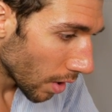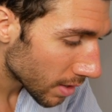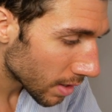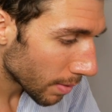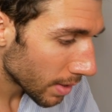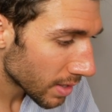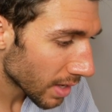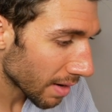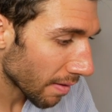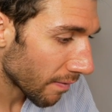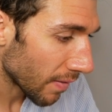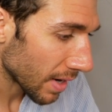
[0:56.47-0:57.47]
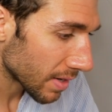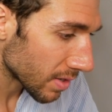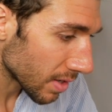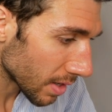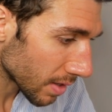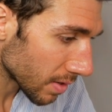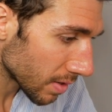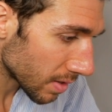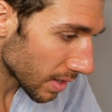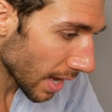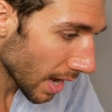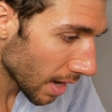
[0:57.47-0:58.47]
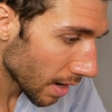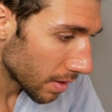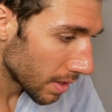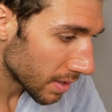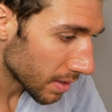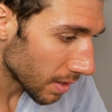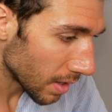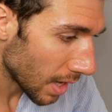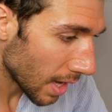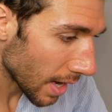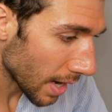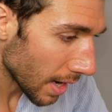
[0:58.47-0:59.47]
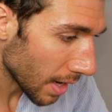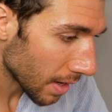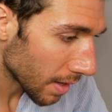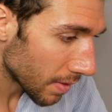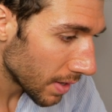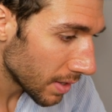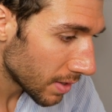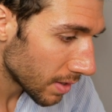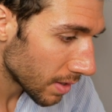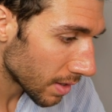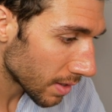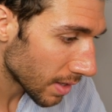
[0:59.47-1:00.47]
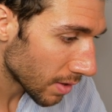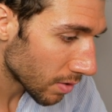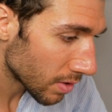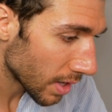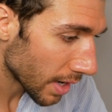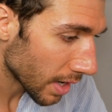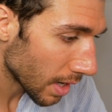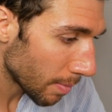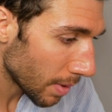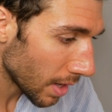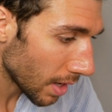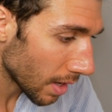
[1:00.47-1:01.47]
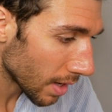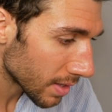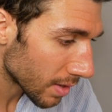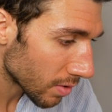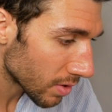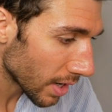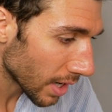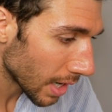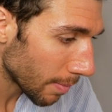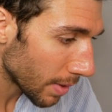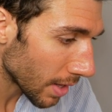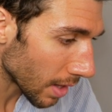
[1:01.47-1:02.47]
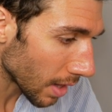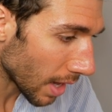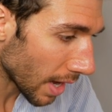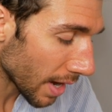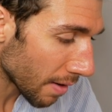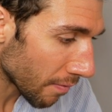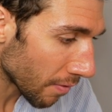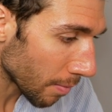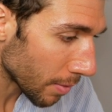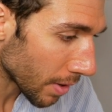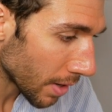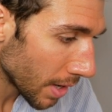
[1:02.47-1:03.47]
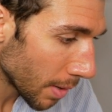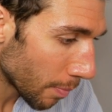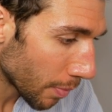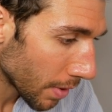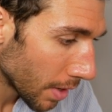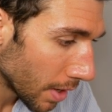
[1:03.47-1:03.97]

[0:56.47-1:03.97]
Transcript: And the way this kind of affects things is that this line, this is that there's not gonna be, is that there's not gonna be a line from your hip